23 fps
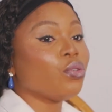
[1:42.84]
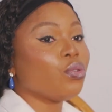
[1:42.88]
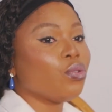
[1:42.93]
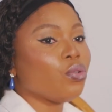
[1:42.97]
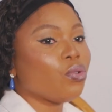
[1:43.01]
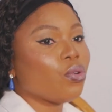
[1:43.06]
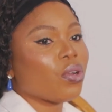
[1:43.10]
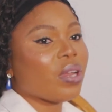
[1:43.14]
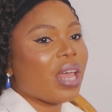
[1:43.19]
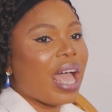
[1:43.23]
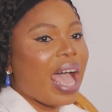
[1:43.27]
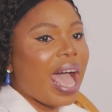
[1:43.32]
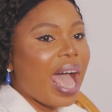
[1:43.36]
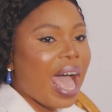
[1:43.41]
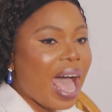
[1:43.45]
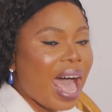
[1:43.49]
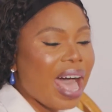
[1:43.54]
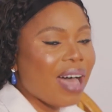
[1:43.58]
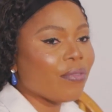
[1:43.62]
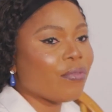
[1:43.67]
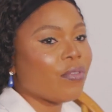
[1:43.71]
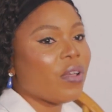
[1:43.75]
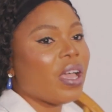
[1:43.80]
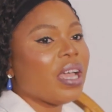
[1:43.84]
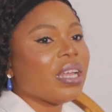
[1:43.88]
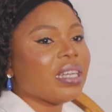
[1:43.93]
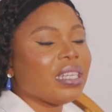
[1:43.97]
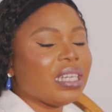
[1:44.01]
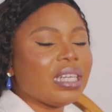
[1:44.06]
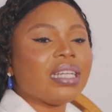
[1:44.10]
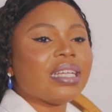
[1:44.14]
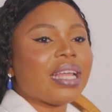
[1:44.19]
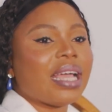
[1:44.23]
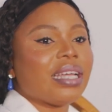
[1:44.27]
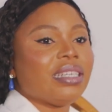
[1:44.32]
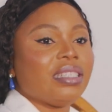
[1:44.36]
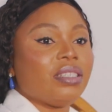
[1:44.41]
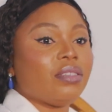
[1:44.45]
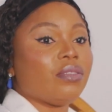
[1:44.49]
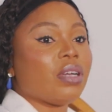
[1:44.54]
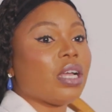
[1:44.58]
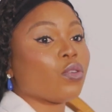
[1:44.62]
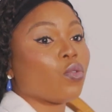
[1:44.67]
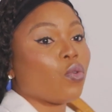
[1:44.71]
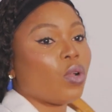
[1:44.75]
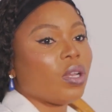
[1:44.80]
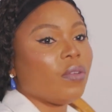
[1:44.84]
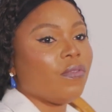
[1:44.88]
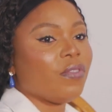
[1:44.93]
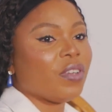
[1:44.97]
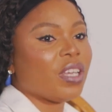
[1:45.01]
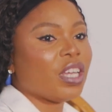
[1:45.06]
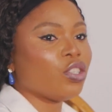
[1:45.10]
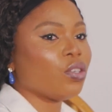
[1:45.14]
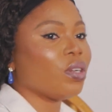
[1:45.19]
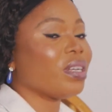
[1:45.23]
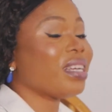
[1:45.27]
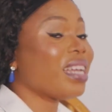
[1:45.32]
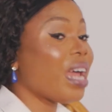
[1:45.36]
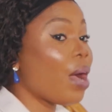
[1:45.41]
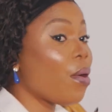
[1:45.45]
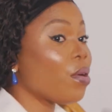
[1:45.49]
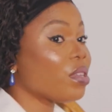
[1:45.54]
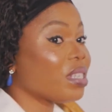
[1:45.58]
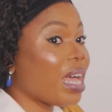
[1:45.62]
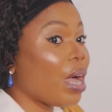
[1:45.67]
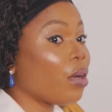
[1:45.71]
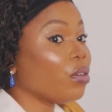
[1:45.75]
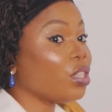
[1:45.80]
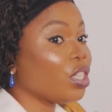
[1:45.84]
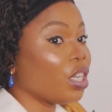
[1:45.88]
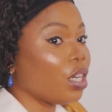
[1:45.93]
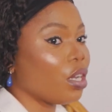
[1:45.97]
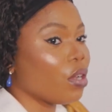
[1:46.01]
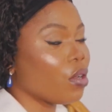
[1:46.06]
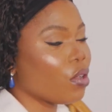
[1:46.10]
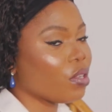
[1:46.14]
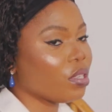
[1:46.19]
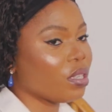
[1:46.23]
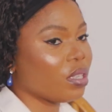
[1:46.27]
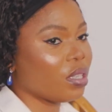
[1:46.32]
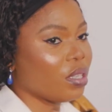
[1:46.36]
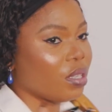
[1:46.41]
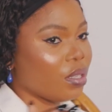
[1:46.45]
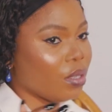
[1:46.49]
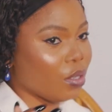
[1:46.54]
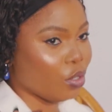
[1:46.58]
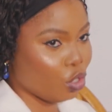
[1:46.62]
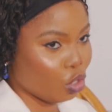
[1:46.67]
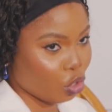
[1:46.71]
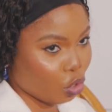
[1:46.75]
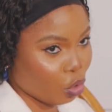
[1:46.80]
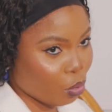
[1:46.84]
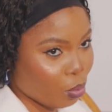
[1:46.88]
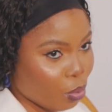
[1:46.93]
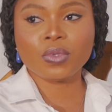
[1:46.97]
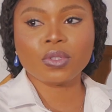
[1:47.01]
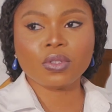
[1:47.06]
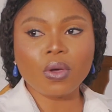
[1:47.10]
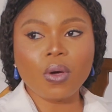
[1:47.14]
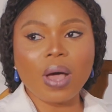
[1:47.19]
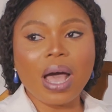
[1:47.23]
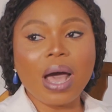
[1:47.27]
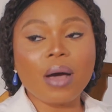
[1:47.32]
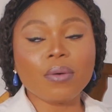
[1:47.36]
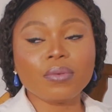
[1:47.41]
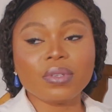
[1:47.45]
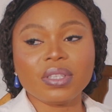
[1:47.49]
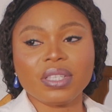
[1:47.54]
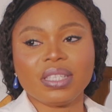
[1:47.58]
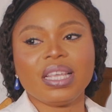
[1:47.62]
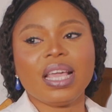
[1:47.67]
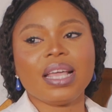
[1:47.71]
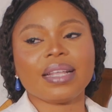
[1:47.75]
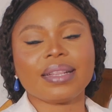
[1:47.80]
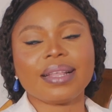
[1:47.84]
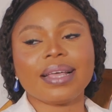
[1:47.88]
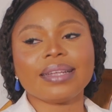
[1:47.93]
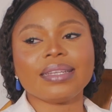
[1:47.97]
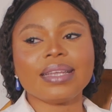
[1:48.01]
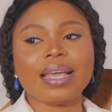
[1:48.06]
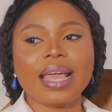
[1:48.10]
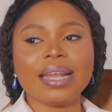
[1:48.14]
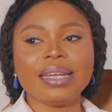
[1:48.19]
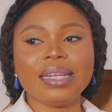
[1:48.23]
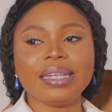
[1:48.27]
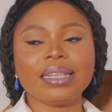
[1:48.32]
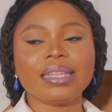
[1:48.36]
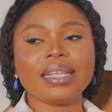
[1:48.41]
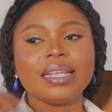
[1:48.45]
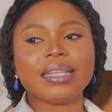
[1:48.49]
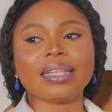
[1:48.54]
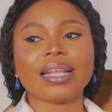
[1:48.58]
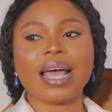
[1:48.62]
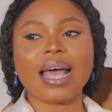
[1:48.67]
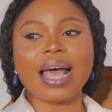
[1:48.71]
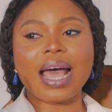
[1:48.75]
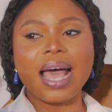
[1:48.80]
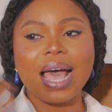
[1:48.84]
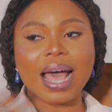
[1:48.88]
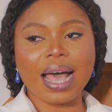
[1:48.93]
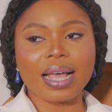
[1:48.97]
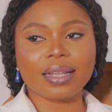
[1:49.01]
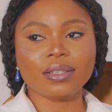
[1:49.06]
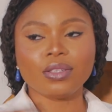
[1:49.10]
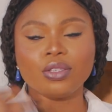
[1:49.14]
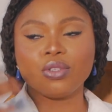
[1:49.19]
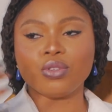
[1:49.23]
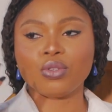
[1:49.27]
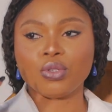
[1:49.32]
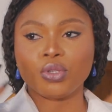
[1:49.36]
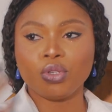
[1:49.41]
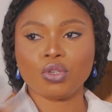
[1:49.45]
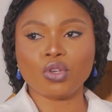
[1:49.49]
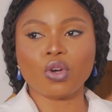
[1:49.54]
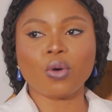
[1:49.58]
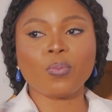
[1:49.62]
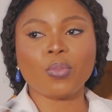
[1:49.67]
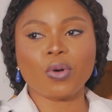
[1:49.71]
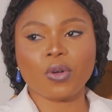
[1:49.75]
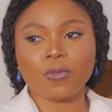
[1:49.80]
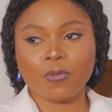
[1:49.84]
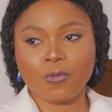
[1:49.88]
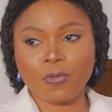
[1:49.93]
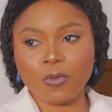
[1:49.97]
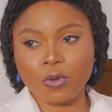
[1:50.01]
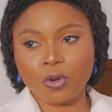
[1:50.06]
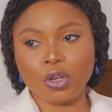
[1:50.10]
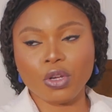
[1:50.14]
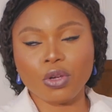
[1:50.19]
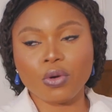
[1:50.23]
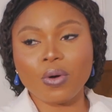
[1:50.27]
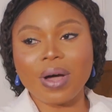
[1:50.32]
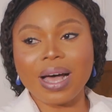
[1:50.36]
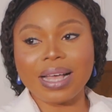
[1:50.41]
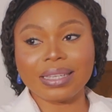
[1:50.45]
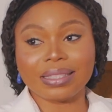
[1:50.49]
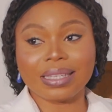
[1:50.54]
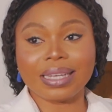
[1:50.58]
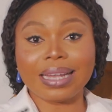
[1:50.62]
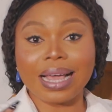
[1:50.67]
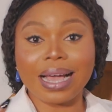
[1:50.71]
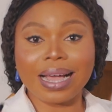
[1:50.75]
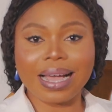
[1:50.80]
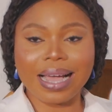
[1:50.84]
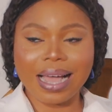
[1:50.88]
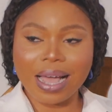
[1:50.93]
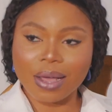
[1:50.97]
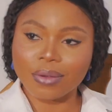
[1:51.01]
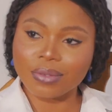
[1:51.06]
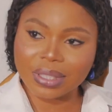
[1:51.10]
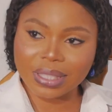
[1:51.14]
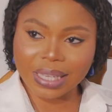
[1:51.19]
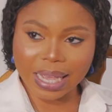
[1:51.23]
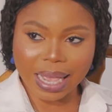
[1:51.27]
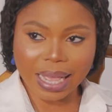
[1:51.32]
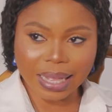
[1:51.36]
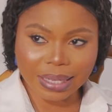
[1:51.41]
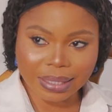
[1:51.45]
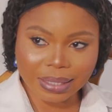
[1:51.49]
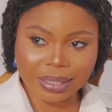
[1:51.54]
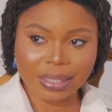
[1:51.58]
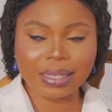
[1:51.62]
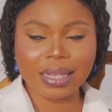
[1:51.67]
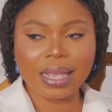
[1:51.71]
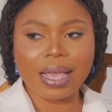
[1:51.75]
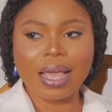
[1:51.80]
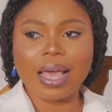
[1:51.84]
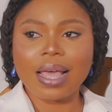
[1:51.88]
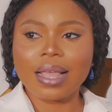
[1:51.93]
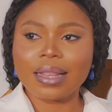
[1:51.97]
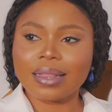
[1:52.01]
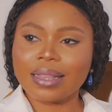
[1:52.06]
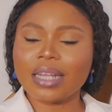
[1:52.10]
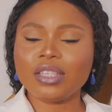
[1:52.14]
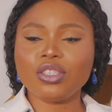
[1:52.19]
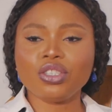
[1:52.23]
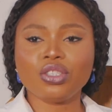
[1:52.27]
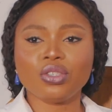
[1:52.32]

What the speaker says: you do not have the Nigerian qualification? That was how she lost the job. So I would say that anything that adds to your portfolio as an accountant, then you